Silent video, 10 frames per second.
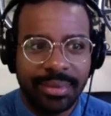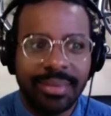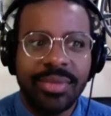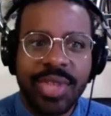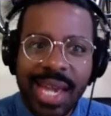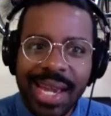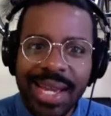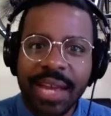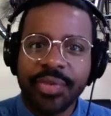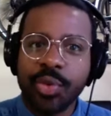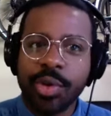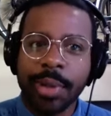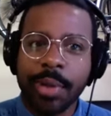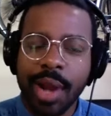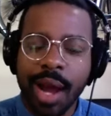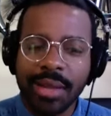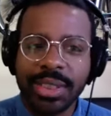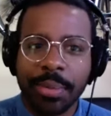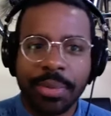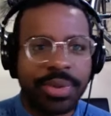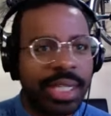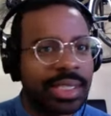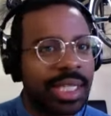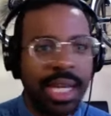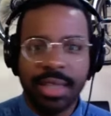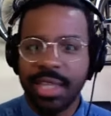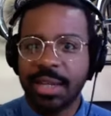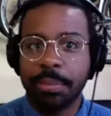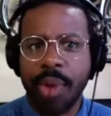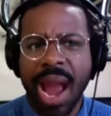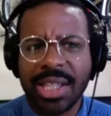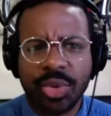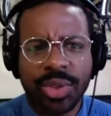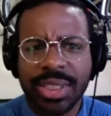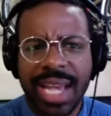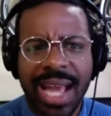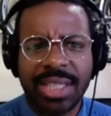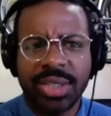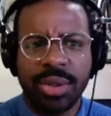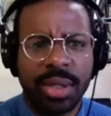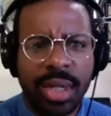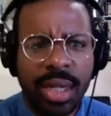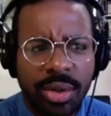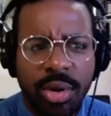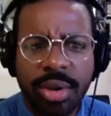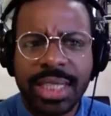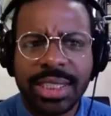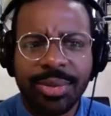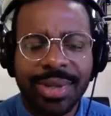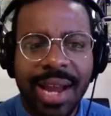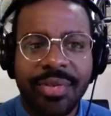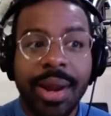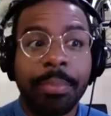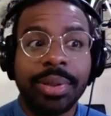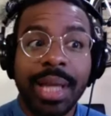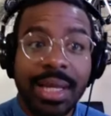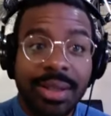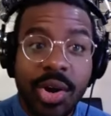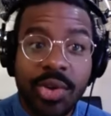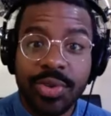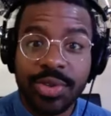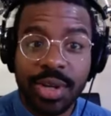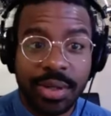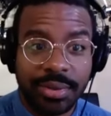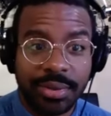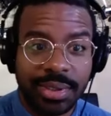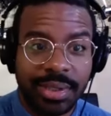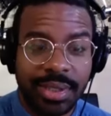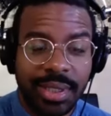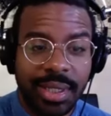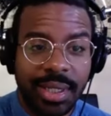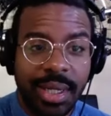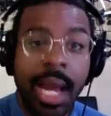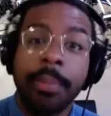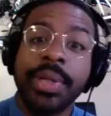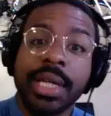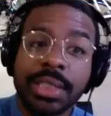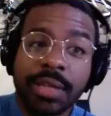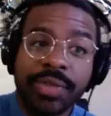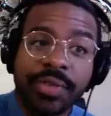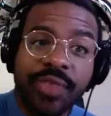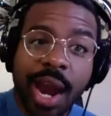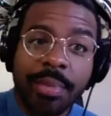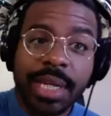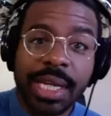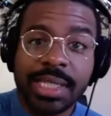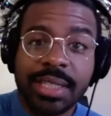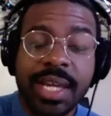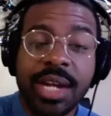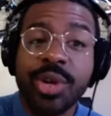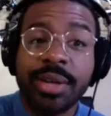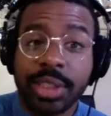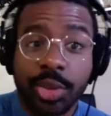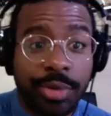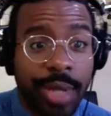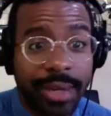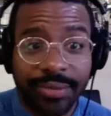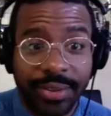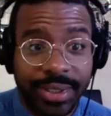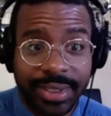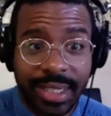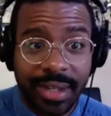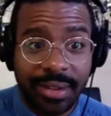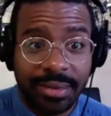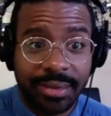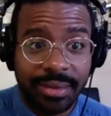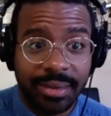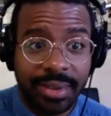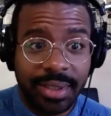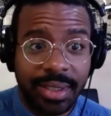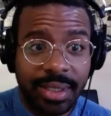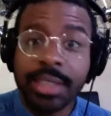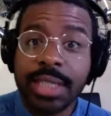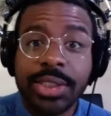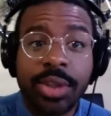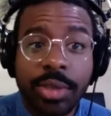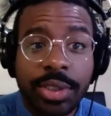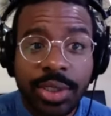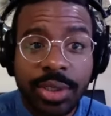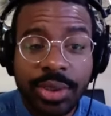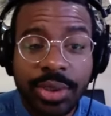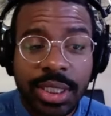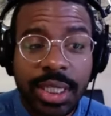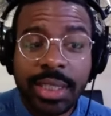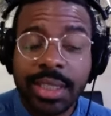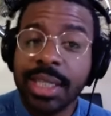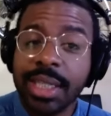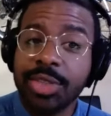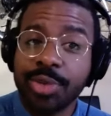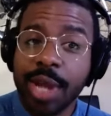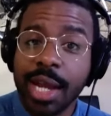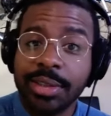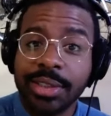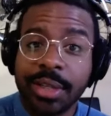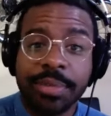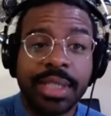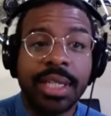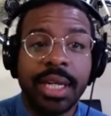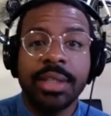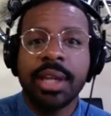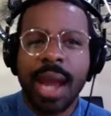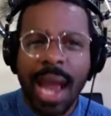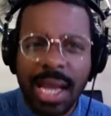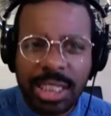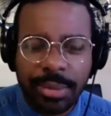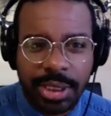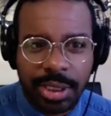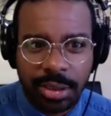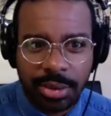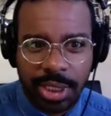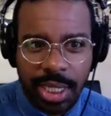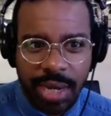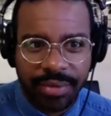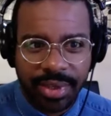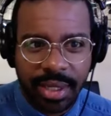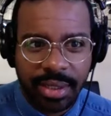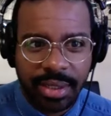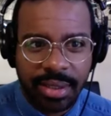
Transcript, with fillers: then if you want to play with ensemble things think of brass quintets or quartets or whatever play along with those because if the environment isn't there you have to create it for yourself because that's the only solution. The thing is, when I hear something, there has to be a solution to everything.